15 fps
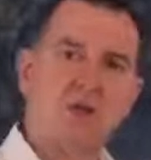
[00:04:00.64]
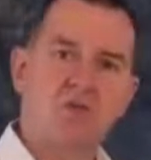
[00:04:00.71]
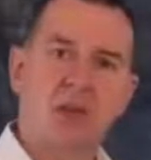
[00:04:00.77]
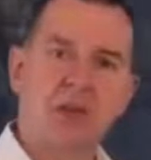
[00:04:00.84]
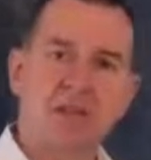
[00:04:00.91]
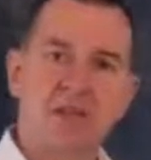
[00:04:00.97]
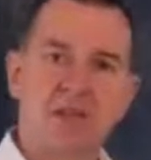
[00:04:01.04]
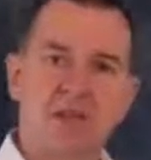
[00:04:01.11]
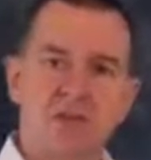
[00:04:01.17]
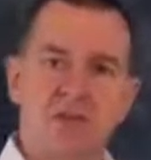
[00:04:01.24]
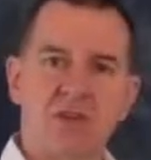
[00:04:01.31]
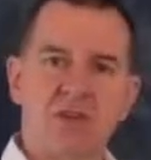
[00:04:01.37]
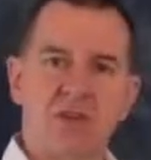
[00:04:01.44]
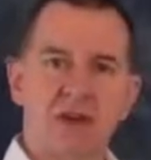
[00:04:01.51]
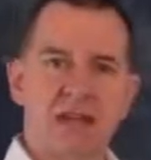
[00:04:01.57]
you're trading
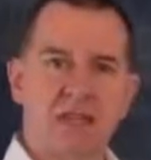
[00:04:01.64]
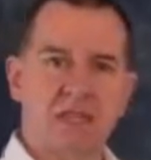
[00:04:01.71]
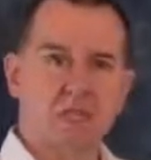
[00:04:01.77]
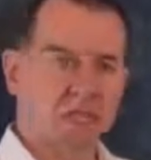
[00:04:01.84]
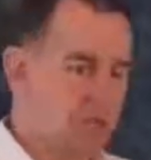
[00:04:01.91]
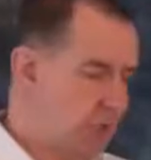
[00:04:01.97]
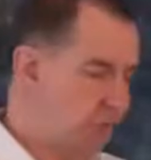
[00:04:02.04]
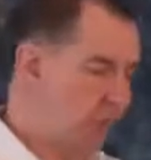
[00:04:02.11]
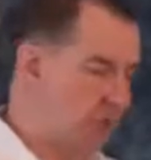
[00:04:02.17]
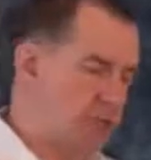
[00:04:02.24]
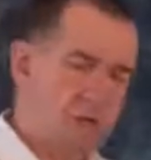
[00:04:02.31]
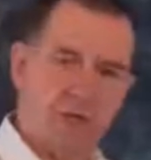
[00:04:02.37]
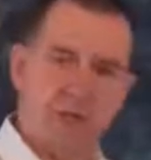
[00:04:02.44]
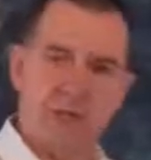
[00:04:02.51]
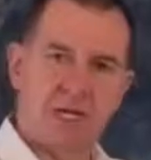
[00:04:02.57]
these three phases,
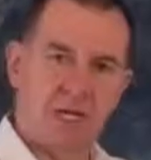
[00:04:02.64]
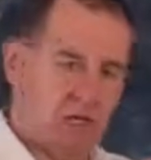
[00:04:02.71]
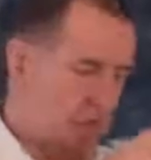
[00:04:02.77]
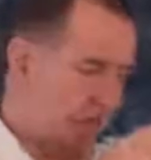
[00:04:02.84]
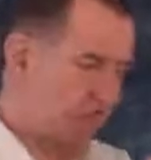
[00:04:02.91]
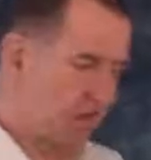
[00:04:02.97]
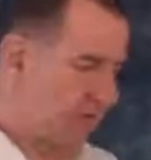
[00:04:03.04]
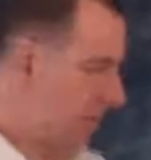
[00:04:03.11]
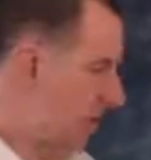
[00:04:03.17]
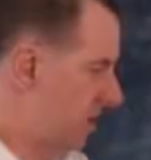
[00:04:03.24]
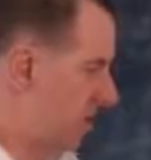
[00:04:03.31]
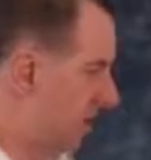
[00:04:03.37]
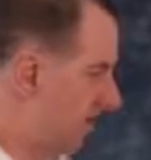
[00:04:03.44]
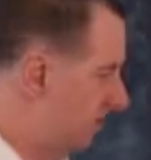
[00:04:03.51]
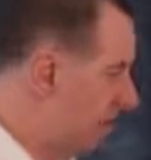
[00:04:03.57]
accumulation, manipulation, profit
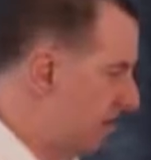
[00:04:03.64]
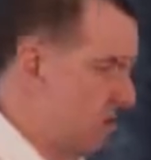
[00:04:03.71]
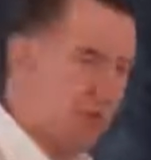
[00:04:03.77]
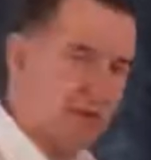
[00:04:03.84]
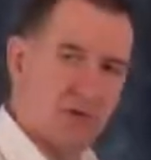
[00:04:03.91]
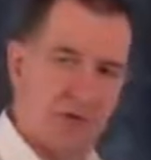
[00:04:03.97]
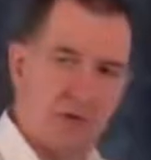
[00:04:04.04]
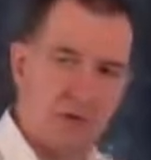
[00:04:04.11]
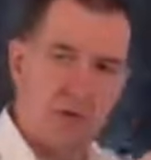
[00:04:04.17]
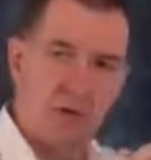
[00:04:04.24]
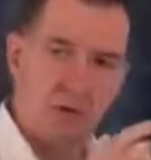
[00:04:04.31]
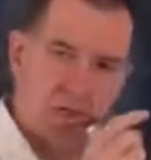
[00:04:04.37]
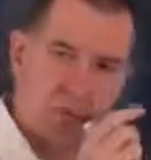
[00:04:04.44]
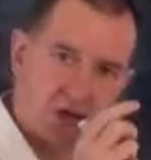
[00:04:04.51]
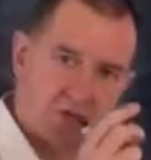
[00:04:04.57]
release, when you're trading
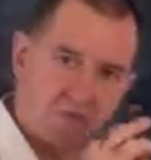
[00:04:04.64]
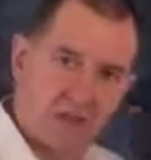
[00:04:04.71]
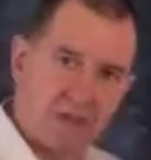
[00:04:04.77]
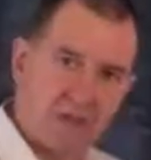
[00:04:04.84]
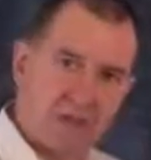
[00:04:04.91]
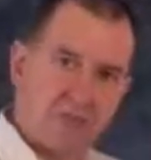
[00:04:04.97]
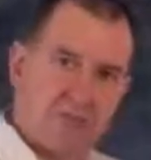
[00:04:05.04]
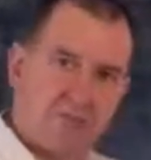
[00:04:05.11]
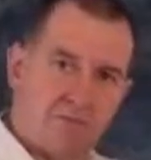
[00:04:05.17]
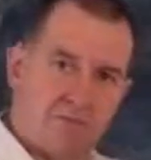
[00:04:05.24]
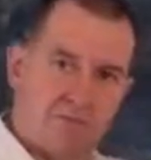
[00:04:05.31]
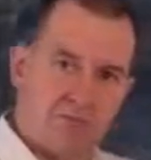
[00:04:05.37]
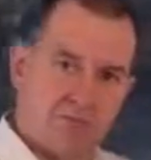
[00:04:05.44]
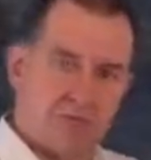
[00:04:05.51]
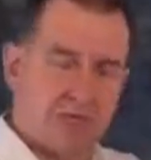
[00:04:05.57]

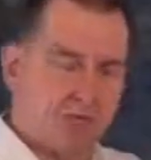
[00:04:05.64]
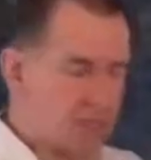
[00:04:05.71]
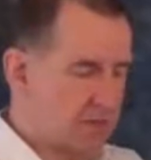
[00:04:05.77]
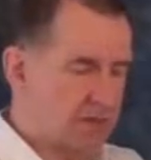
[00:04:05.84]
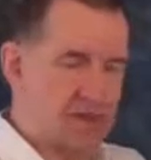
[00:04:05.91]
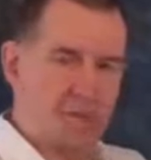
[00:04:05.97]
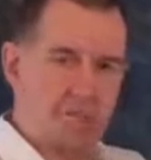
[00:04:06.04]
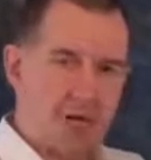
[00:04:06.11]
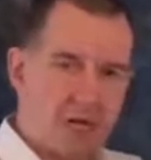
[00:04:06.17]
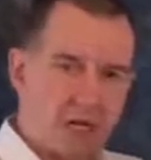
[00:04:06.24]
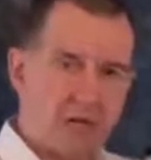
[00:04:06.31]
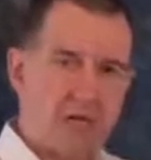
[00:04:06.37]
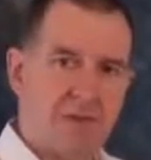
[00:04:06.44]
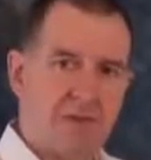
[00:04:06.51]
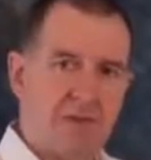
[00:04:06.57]
the
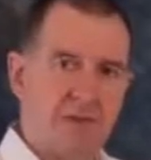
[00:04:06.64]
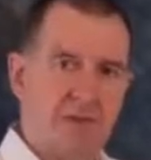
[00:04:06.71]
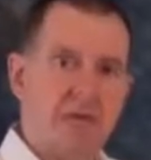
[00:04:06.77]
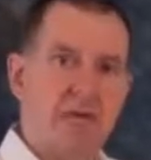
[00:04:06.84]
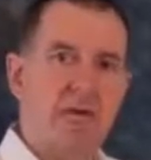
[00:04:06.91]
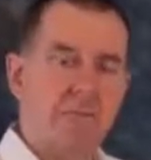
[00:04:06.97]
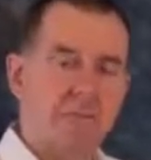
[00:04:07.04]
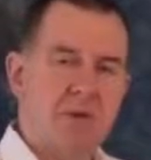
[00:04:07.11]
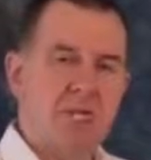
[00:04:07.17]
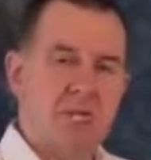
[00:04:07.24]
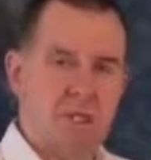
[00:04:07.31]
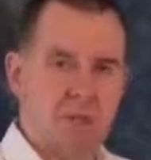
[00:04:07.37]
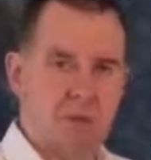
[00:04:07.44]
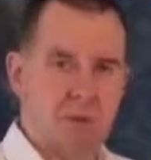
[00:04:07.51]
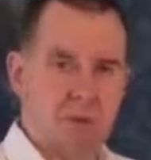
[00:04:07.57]
market maker's
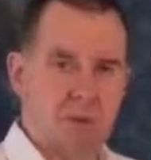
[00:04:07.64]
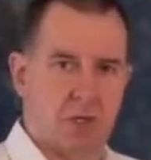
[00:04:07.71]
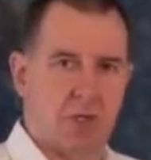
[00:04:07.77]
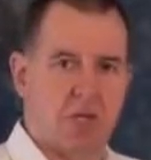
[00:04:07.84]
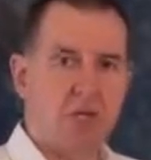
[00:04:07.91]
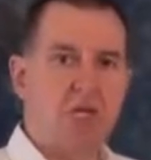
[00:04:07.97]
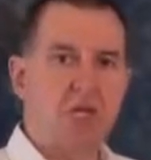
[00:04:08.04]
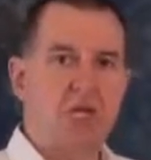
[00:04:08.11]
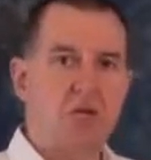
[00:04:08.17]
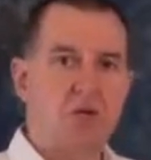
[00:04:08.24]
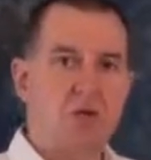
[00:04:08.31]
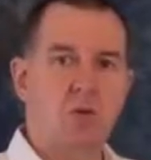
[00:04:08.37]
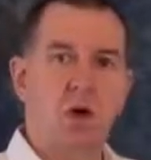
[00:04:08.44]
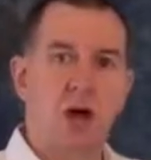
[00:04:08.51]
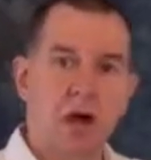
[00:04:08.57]
business model,
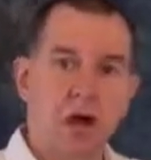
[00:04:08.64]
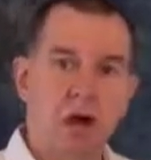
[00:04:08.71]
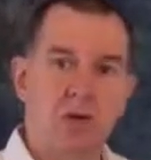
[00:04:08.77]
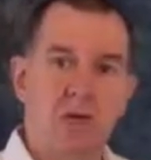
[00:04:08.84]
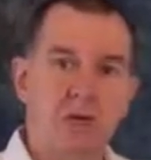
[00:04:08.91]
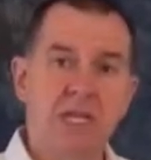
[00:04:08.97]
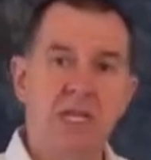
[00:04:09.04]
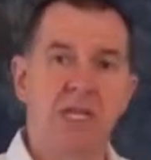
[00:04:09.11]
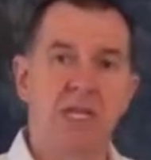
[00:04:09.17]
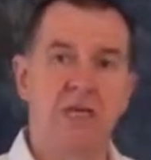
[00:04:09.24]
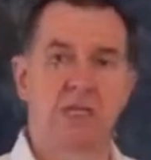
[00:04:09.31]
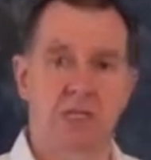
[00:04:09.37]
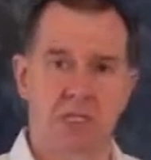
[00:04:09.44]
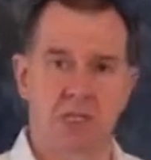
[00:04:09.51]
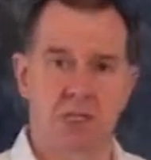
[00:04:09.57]
your only
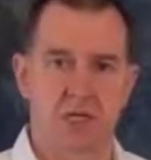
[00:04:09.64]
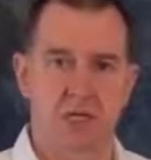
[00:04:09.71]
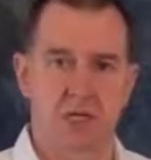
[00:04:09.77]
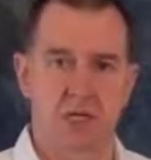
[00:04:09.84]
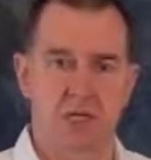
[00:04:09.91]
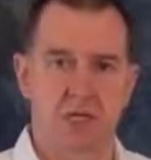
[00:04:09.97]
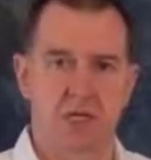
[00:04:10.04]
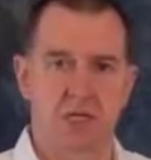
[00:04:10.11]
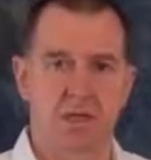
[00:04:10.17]
concern